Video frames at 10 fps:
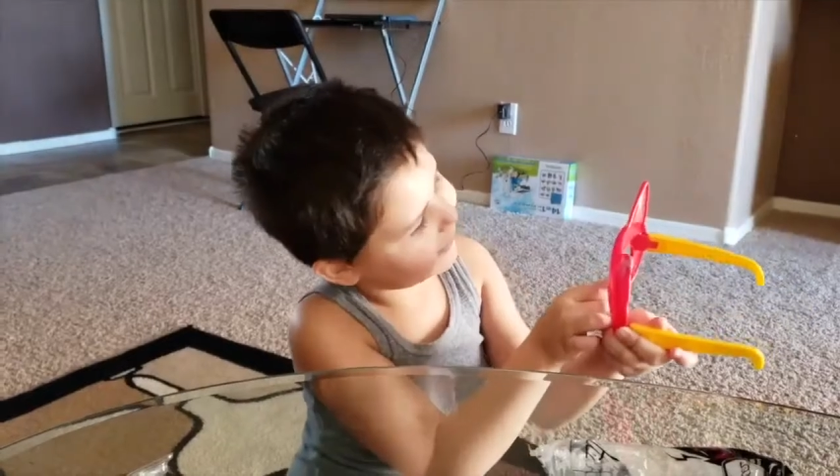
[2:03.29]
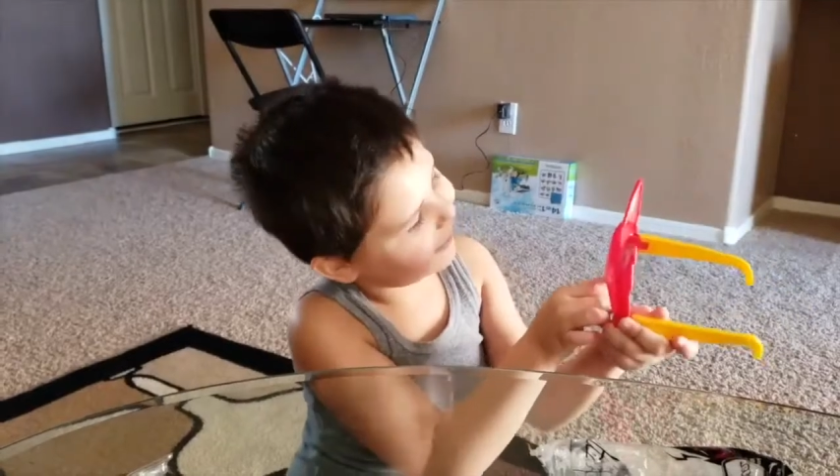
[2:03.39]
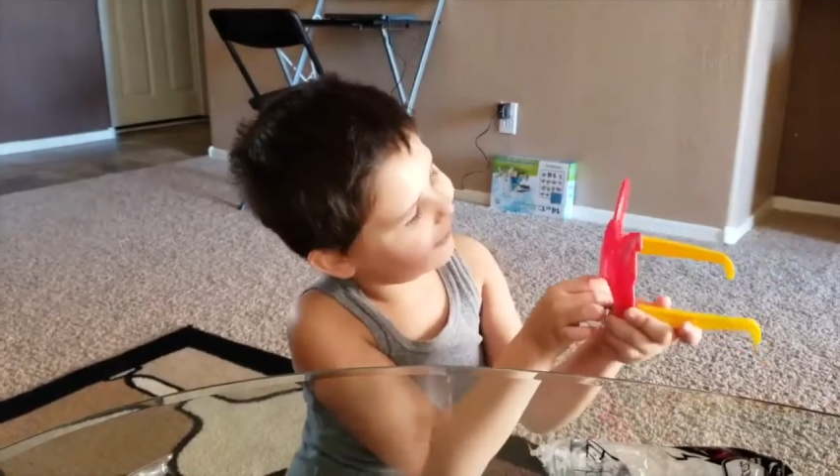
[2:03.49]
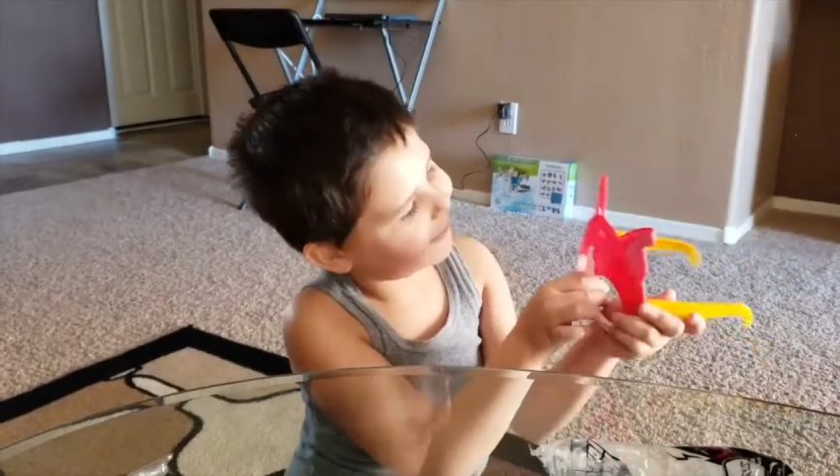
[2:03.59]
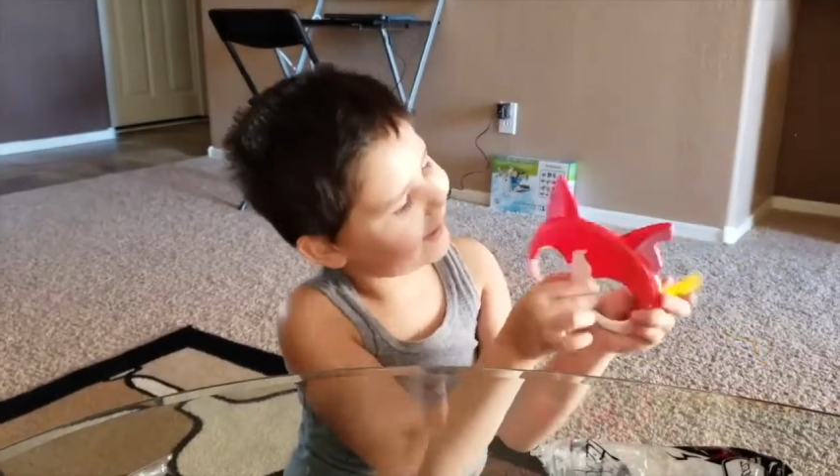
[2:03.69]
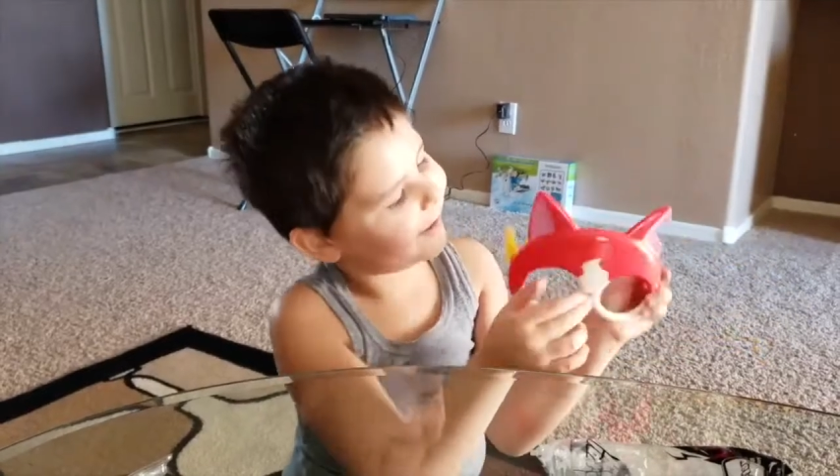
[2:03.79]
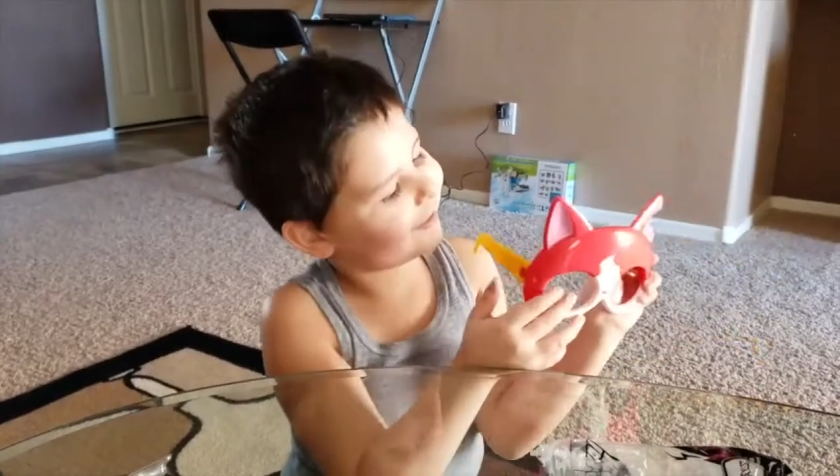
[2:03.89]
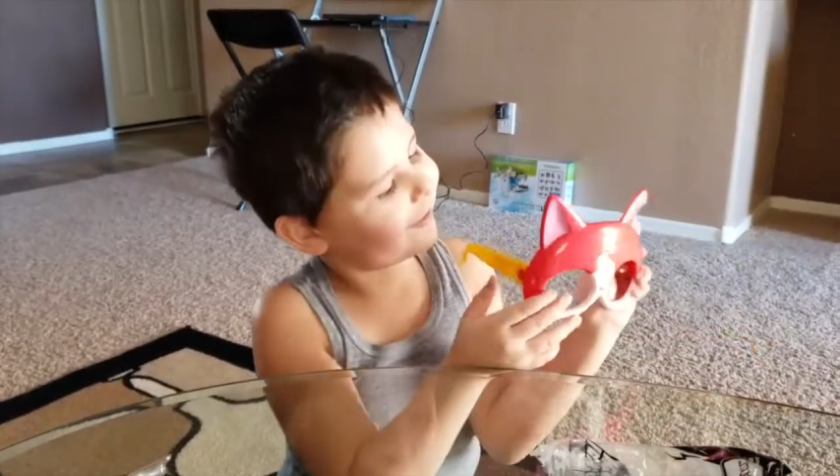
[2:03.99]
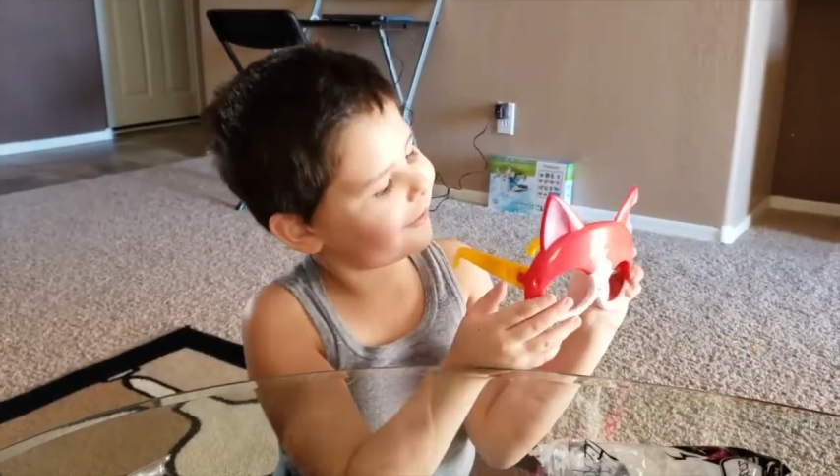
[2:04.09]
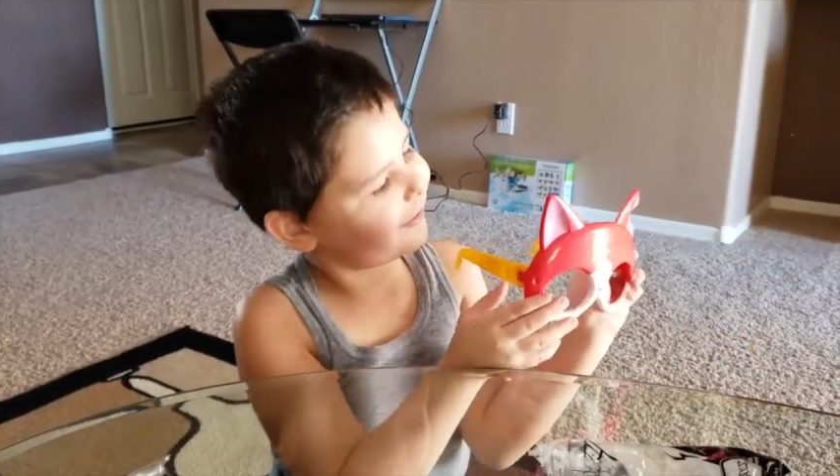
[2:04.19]
Oh,
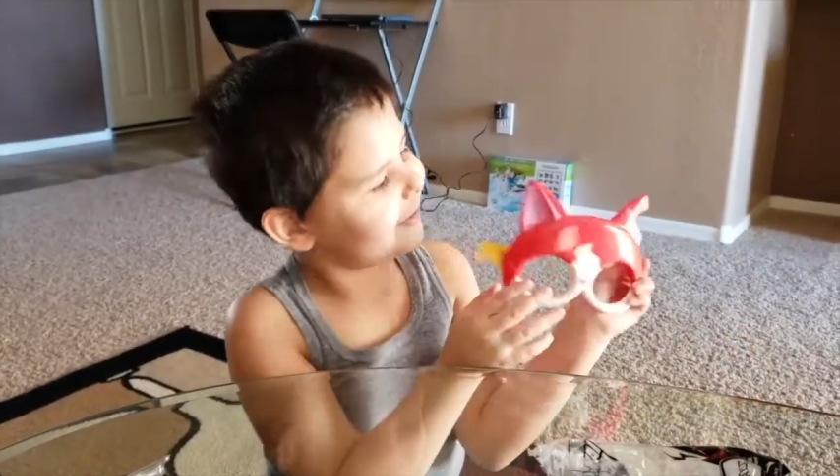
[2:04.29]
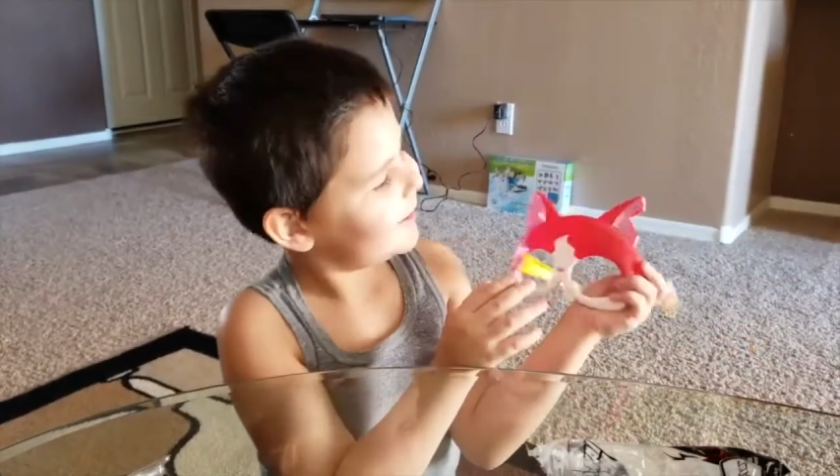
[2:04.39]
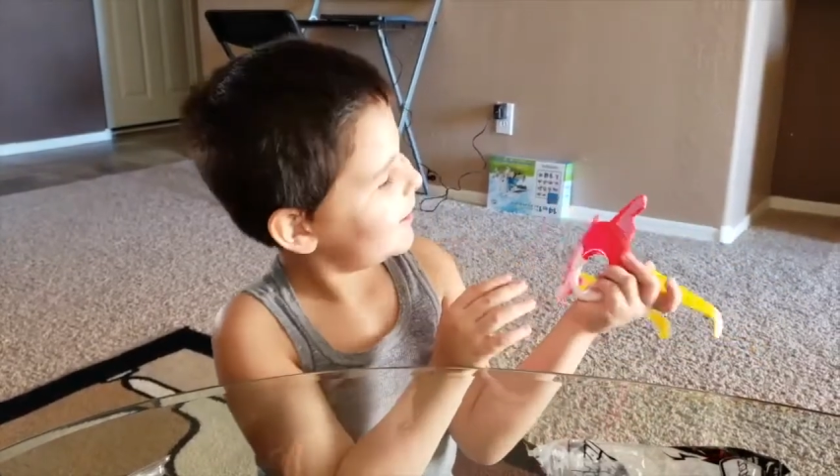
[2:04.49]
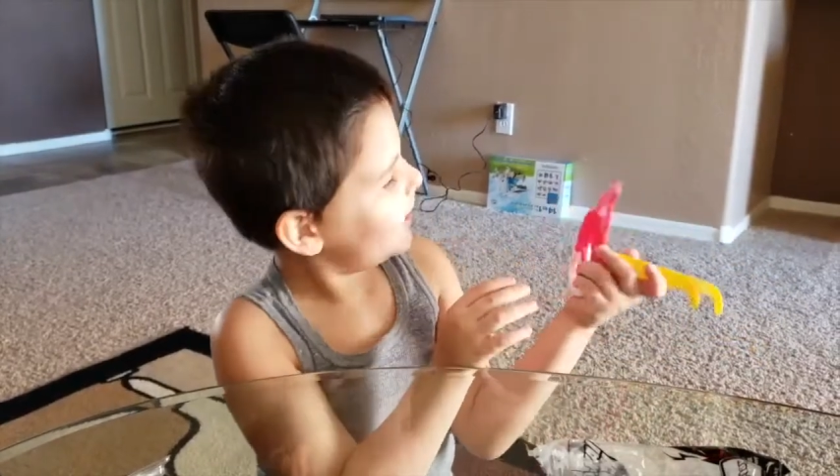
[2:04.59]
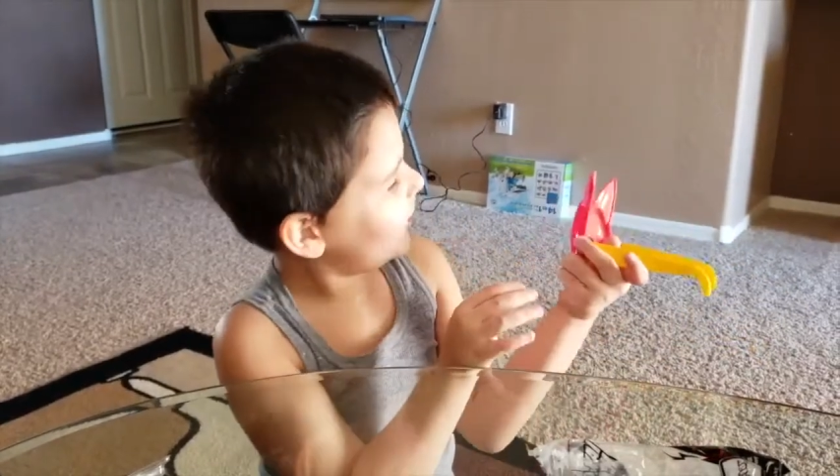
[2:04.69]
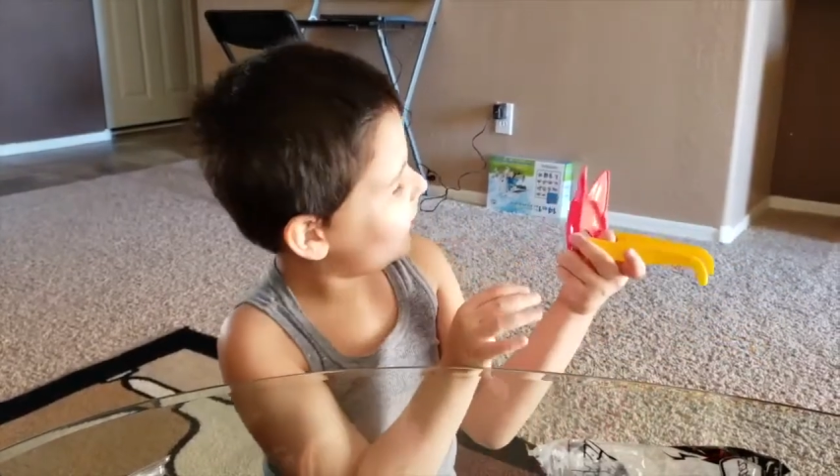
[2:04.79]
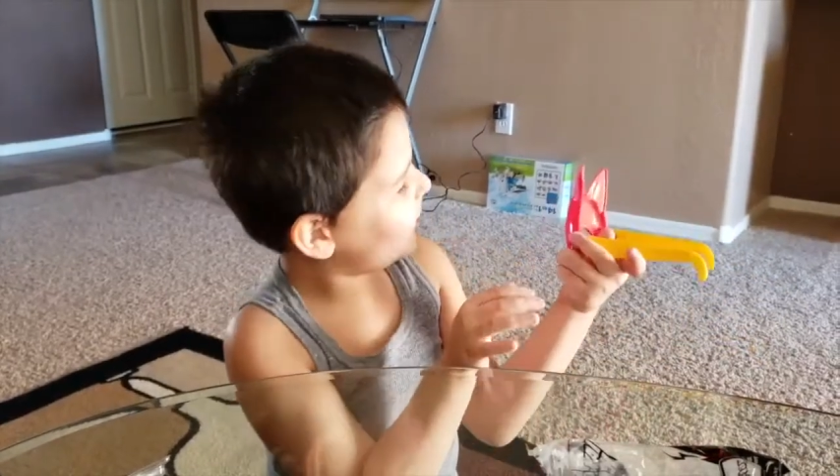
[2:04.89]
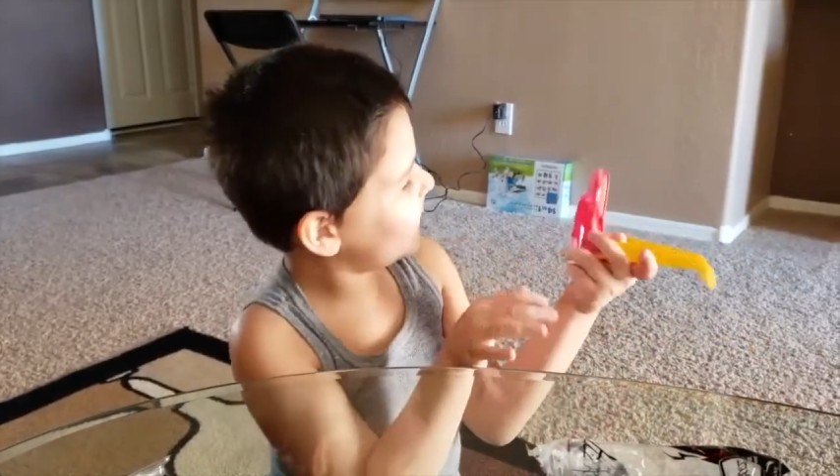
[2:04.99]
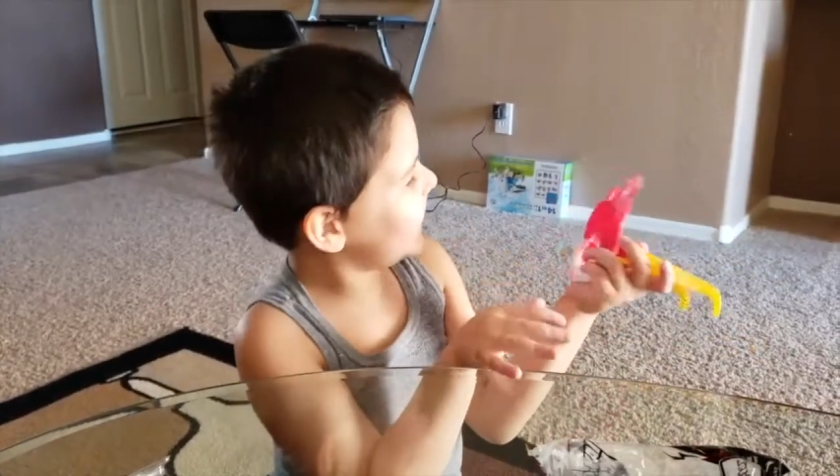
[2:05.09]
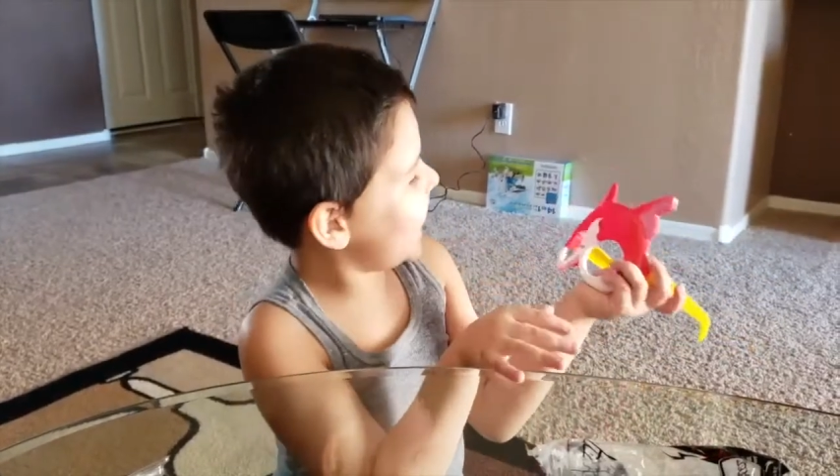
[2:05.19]
cat girl? Oh